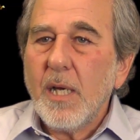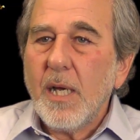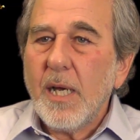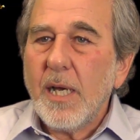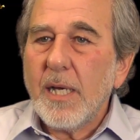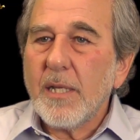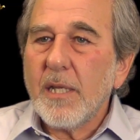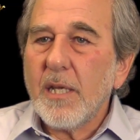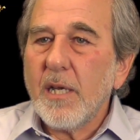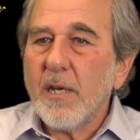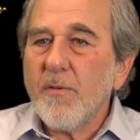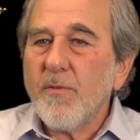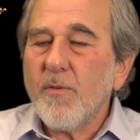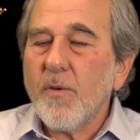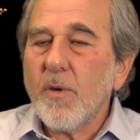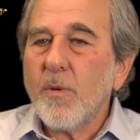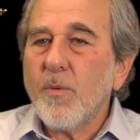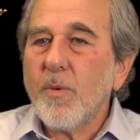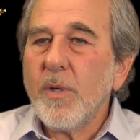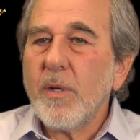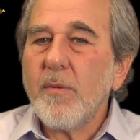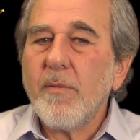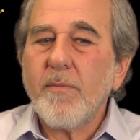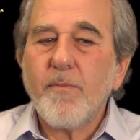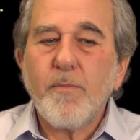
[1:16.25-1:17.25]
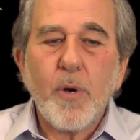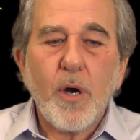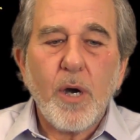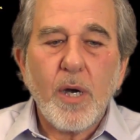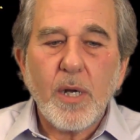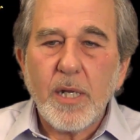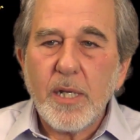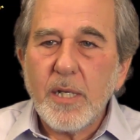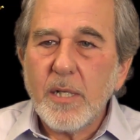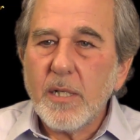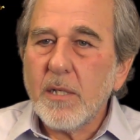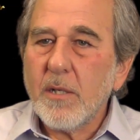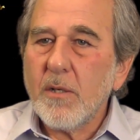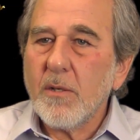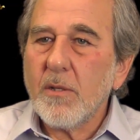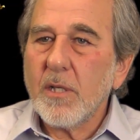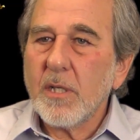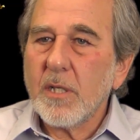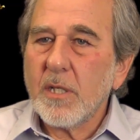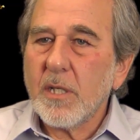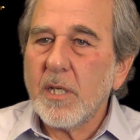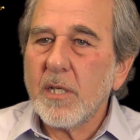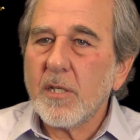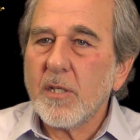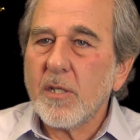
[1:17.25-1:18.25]
And therefore, we have bought into the
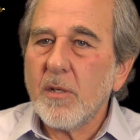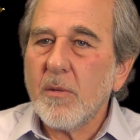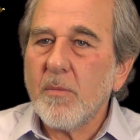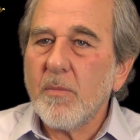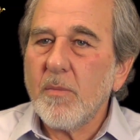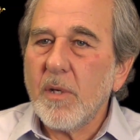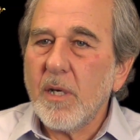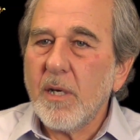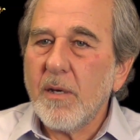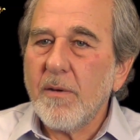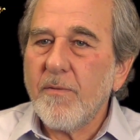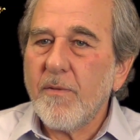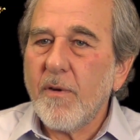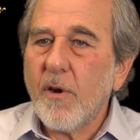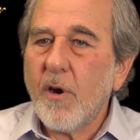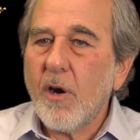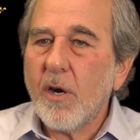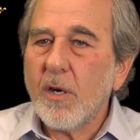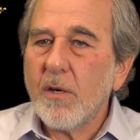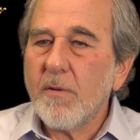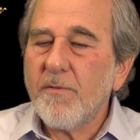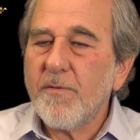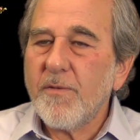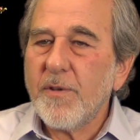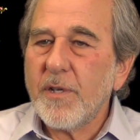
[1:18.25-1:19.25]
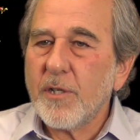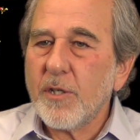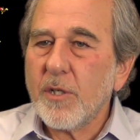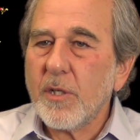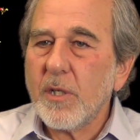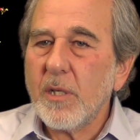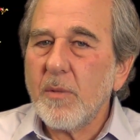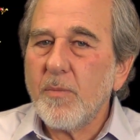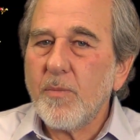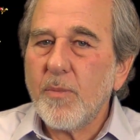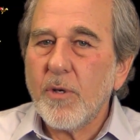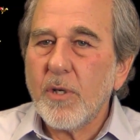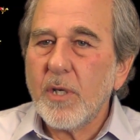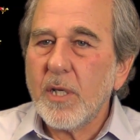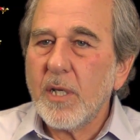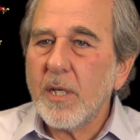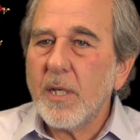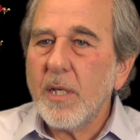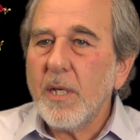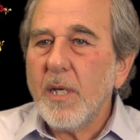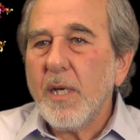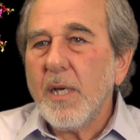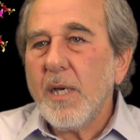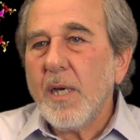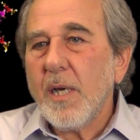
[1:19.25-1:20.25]
system of artificially
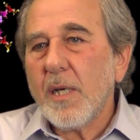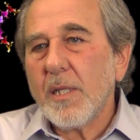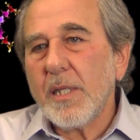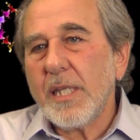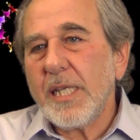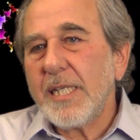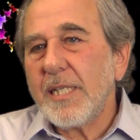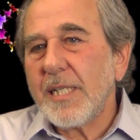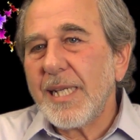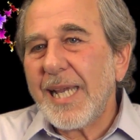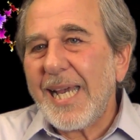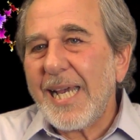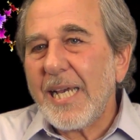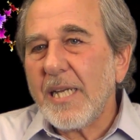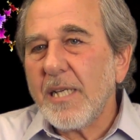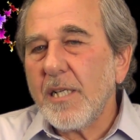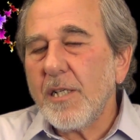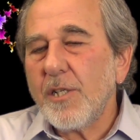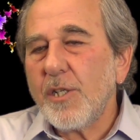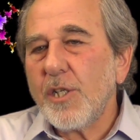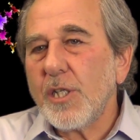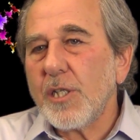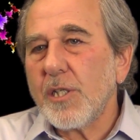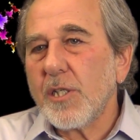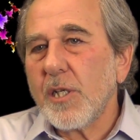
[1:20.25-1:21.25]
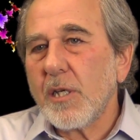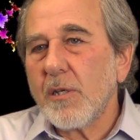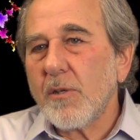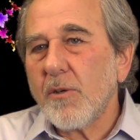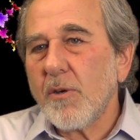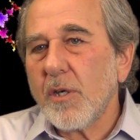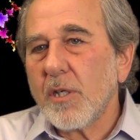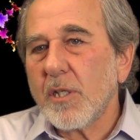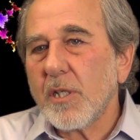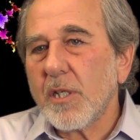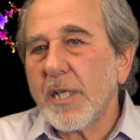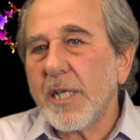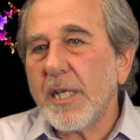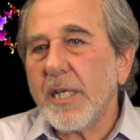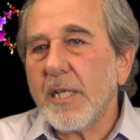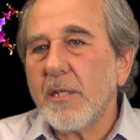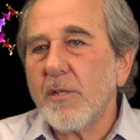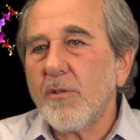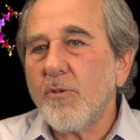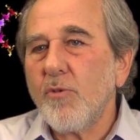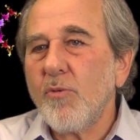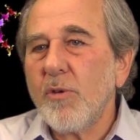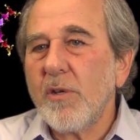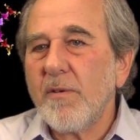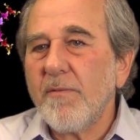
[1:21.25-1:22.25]
putting these antigens under our skin
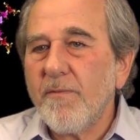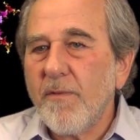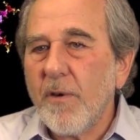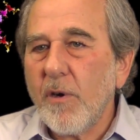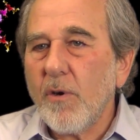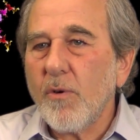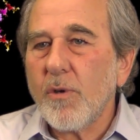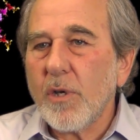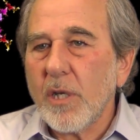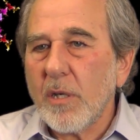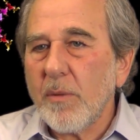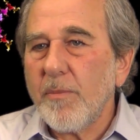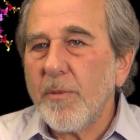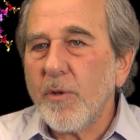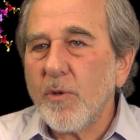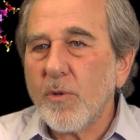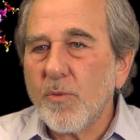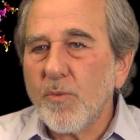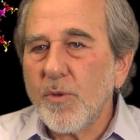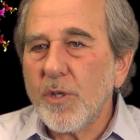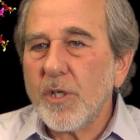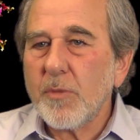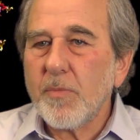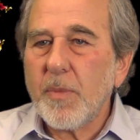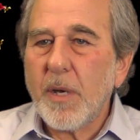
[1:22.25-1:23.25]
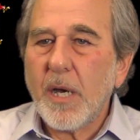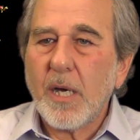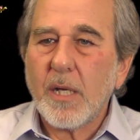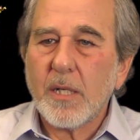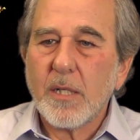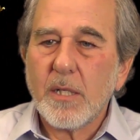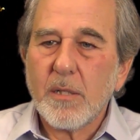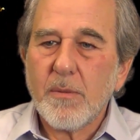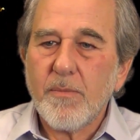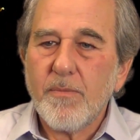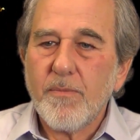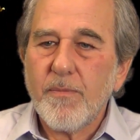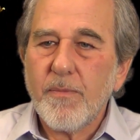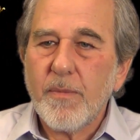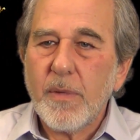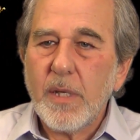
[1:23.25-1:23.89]
to invoke an immune response.